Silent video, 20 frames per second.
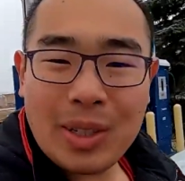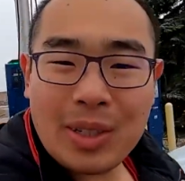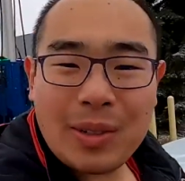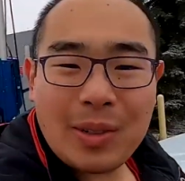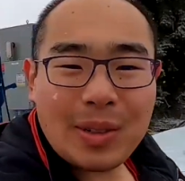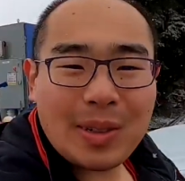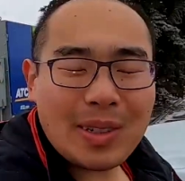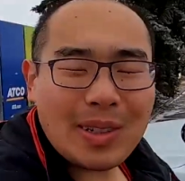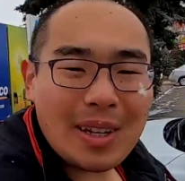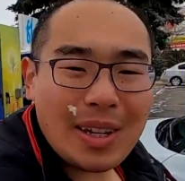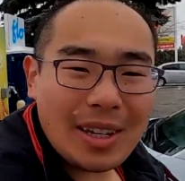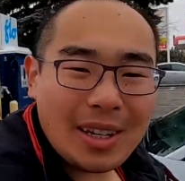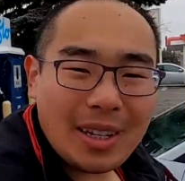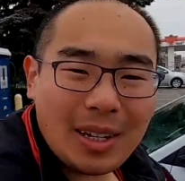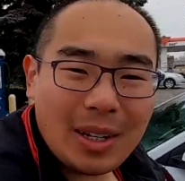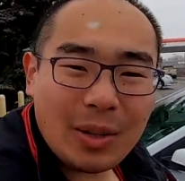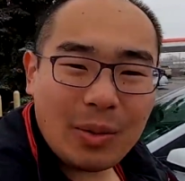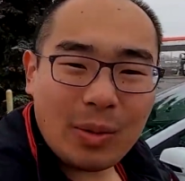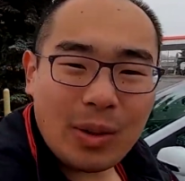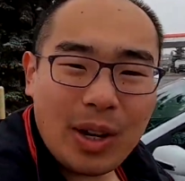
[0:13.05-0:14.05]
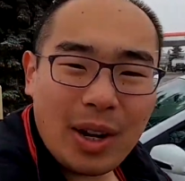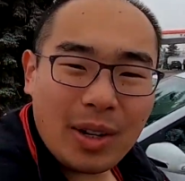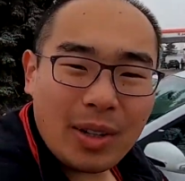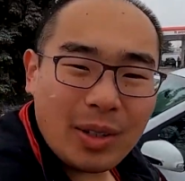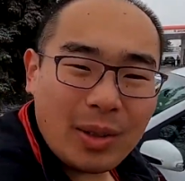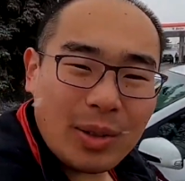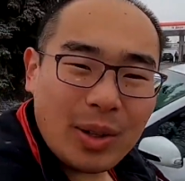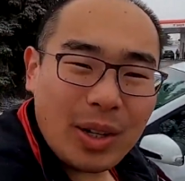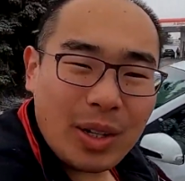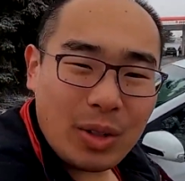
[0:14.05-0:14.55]
we doing today? We are
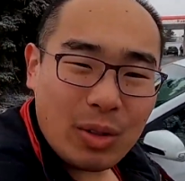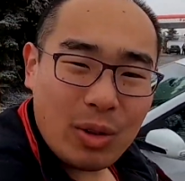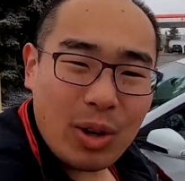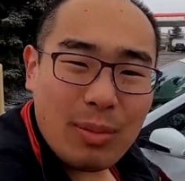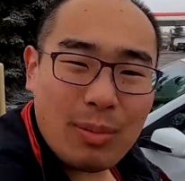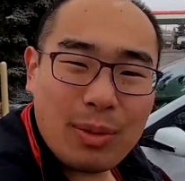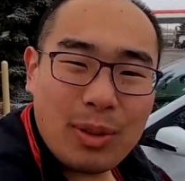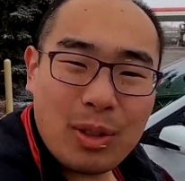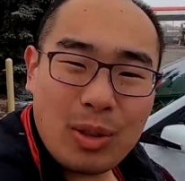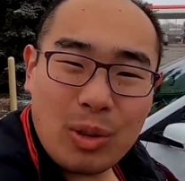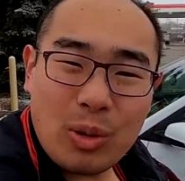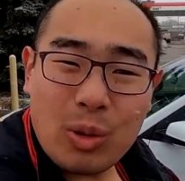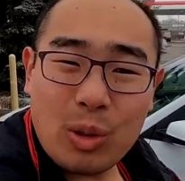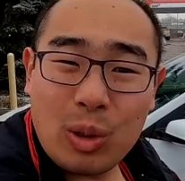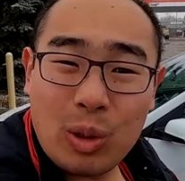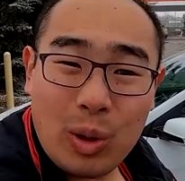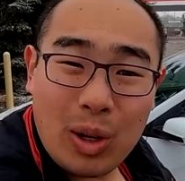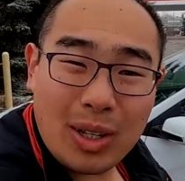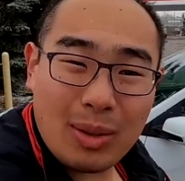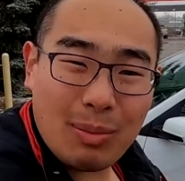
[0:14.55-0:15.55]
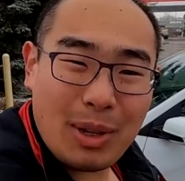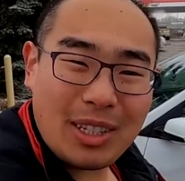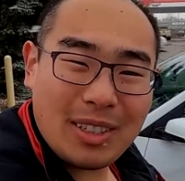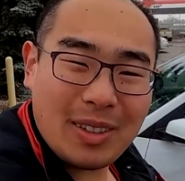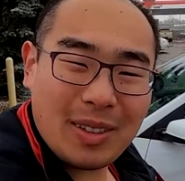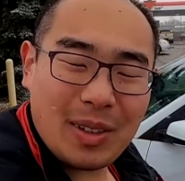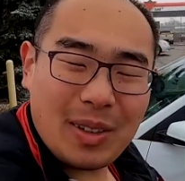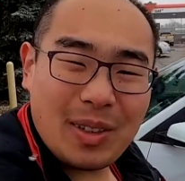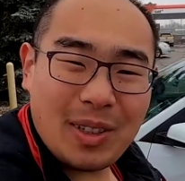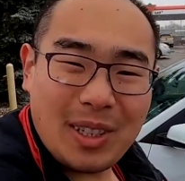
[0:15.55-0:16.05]
doing a trip to
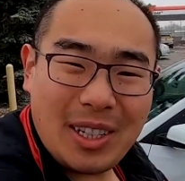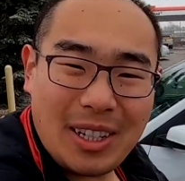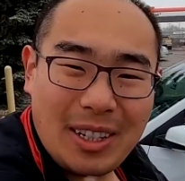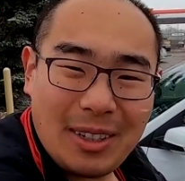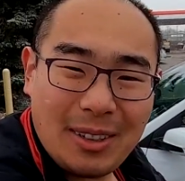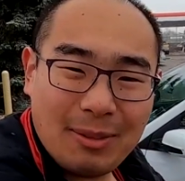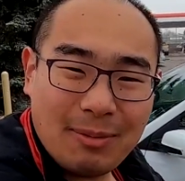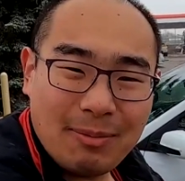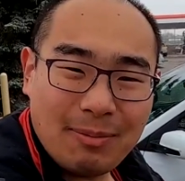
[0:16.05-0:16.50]
Lloydminster today.